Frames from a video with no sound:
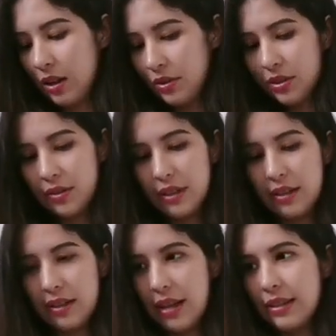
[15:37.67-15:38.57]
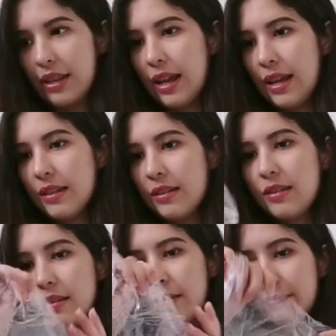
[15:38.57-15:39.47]
Also in a size
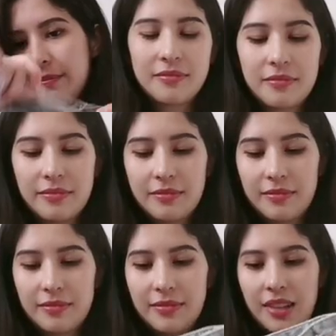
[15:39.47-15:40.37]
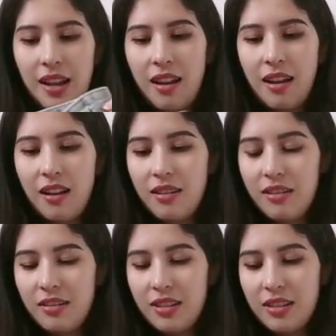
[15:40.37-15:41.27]
S. Oh,
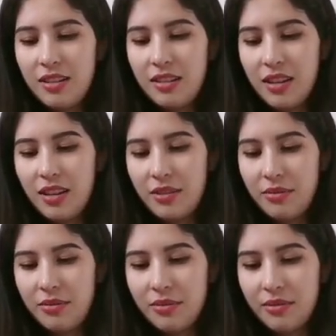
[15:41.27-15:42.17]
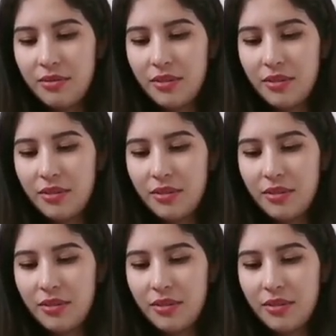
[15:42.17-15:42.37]
this is cute.